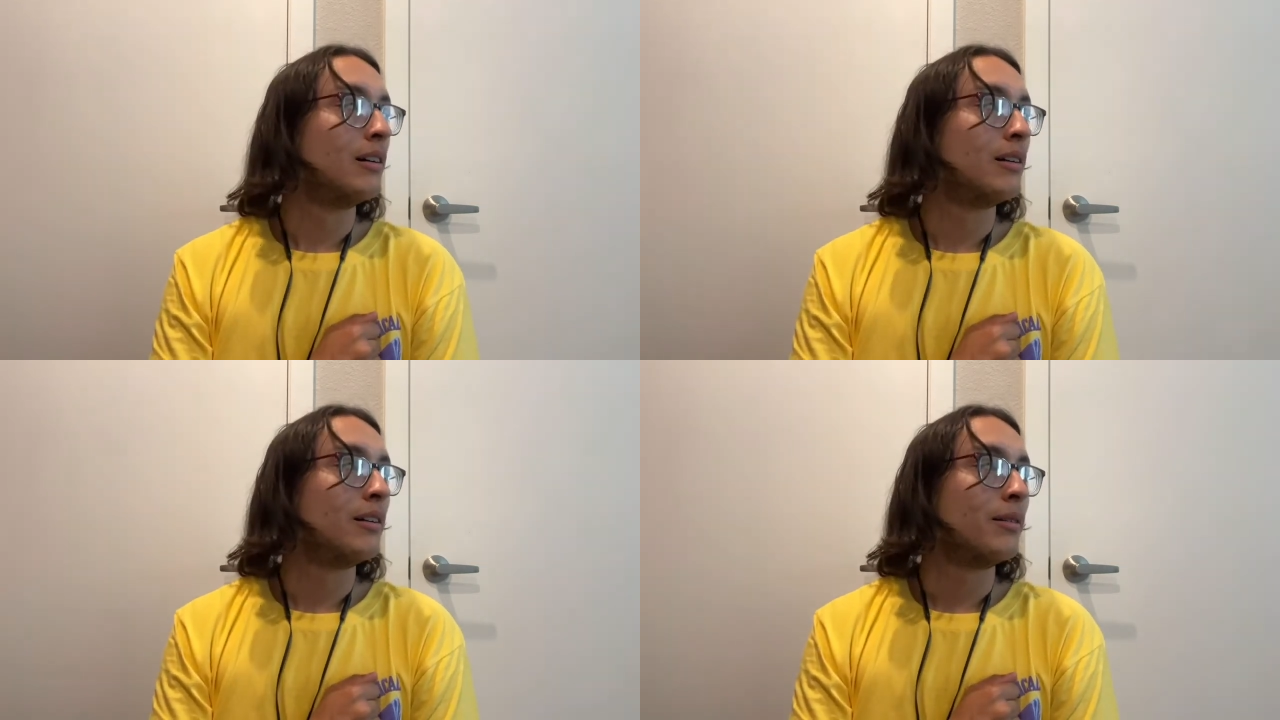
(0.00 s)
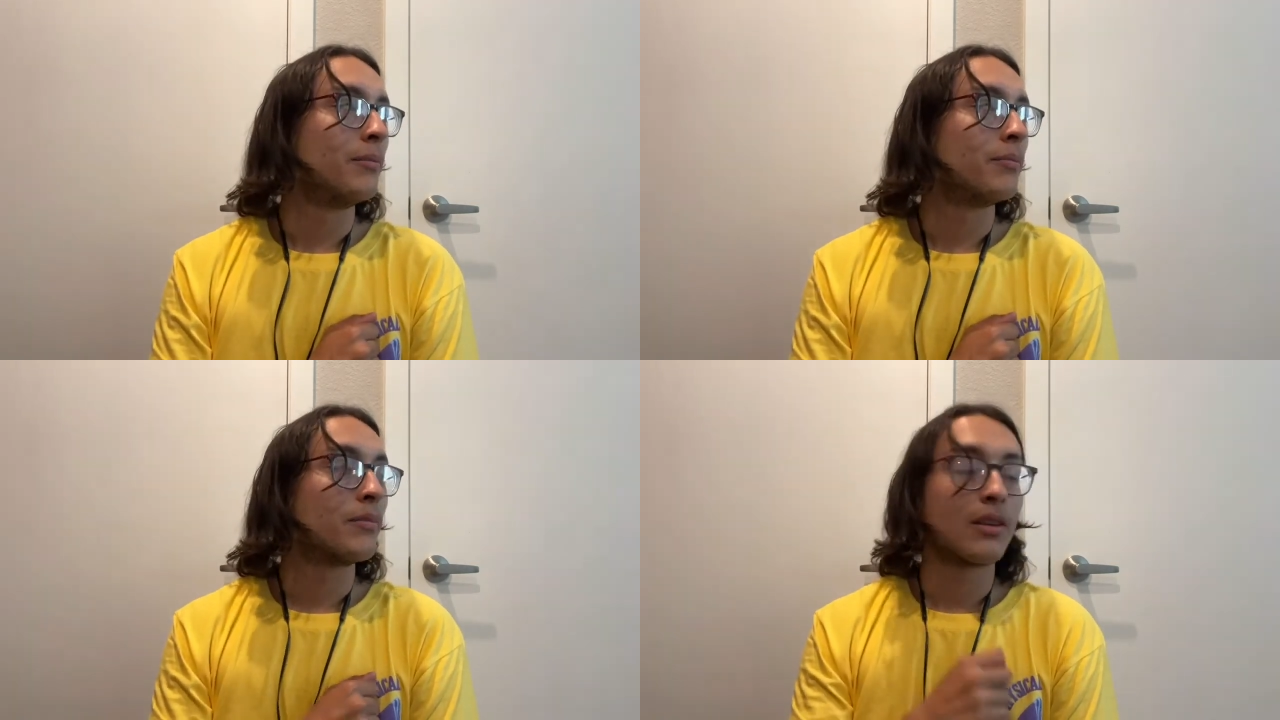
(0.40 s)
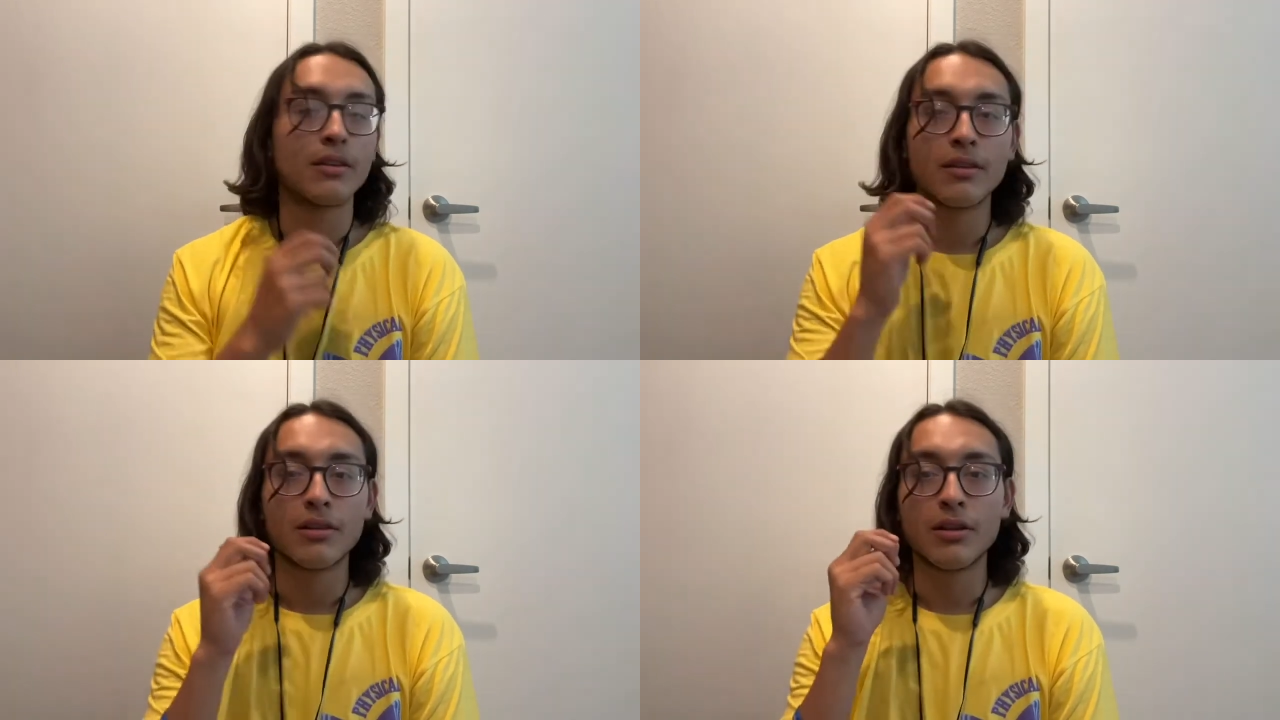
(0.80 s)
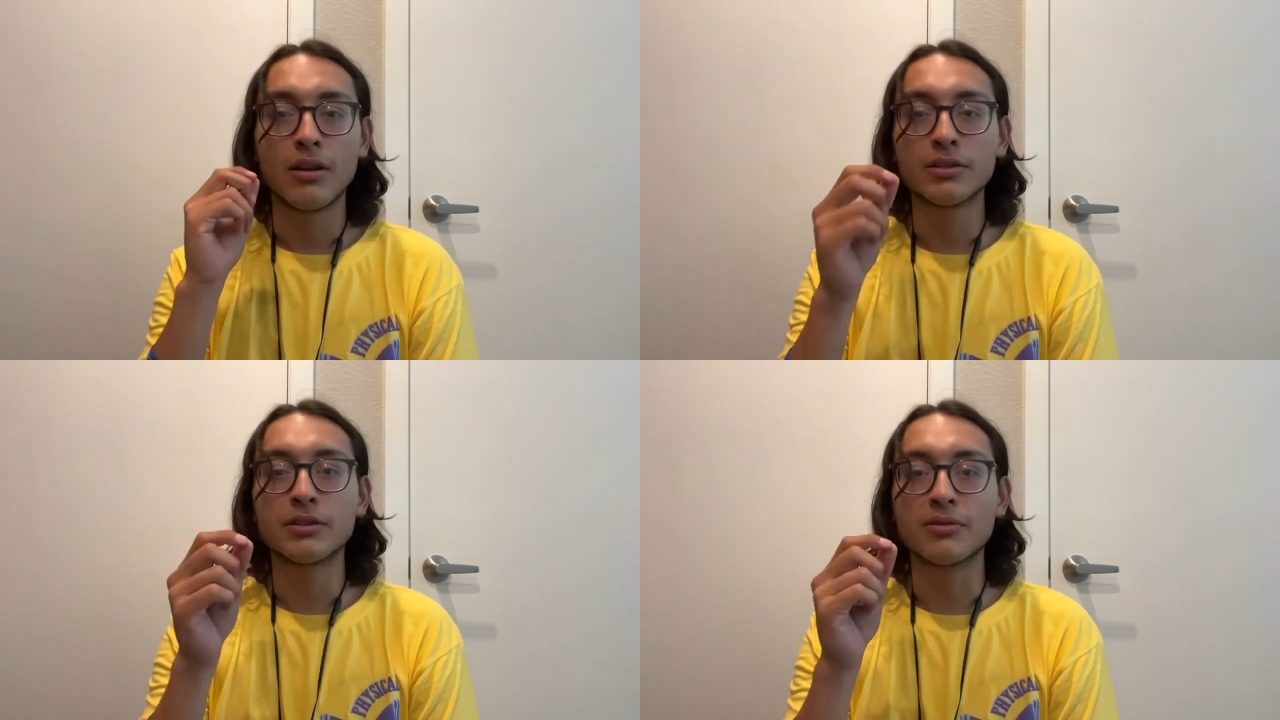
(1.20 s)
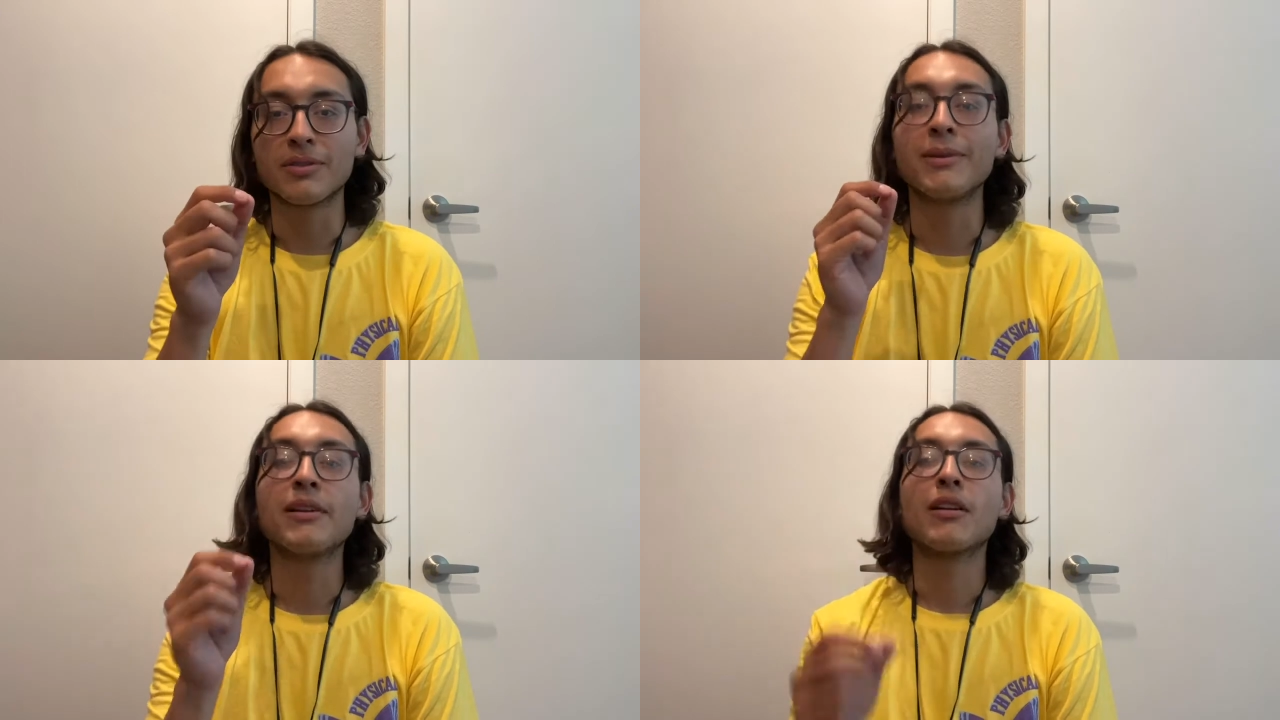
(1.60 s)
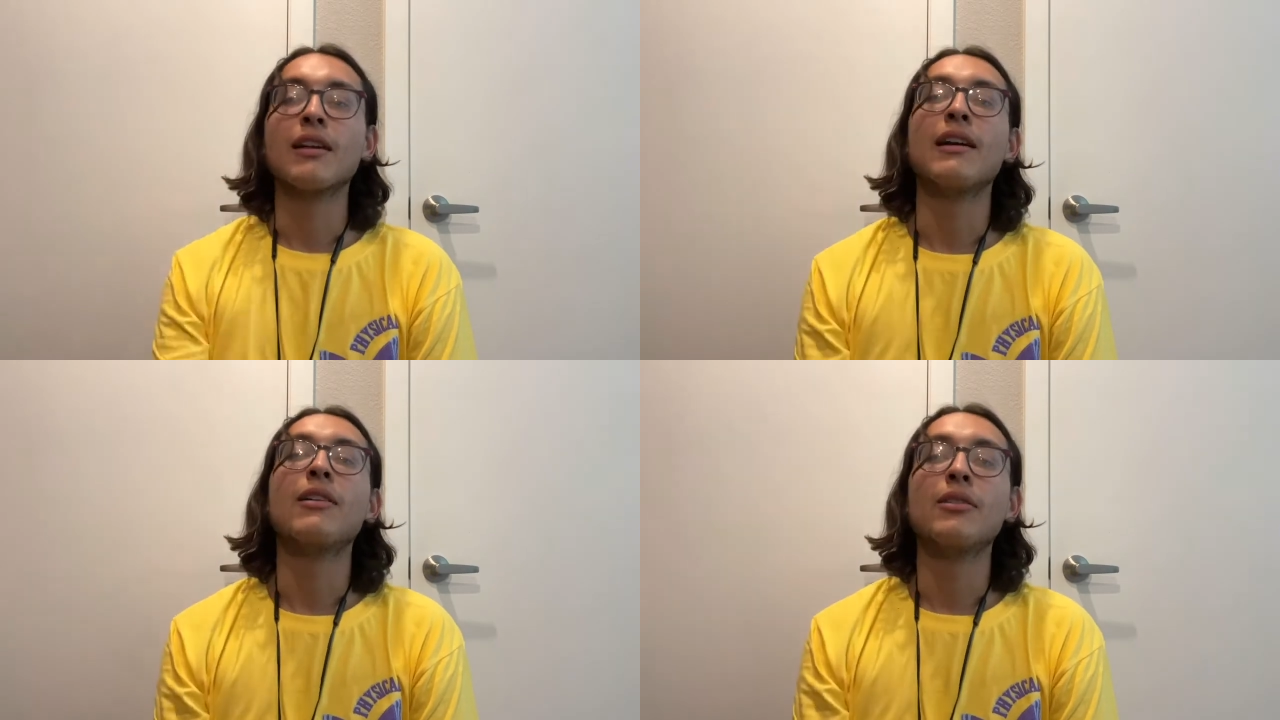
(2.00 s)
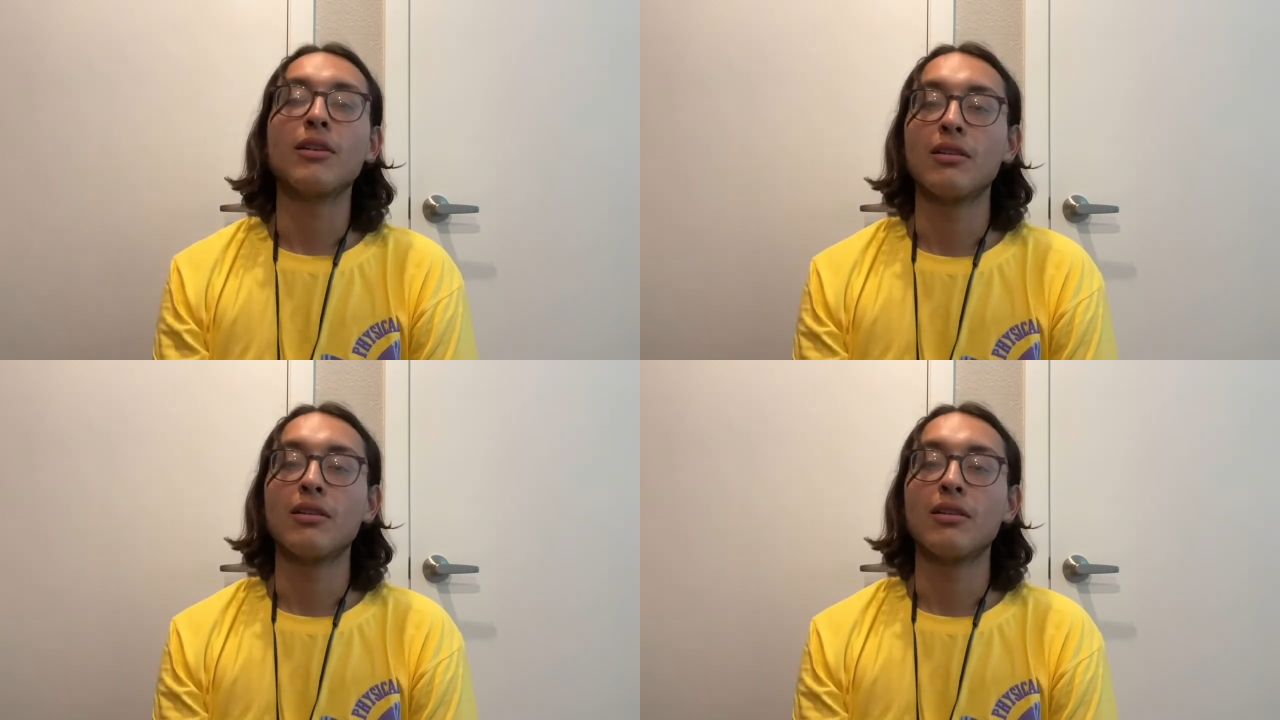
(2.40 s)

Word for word: Um, also, from here on out,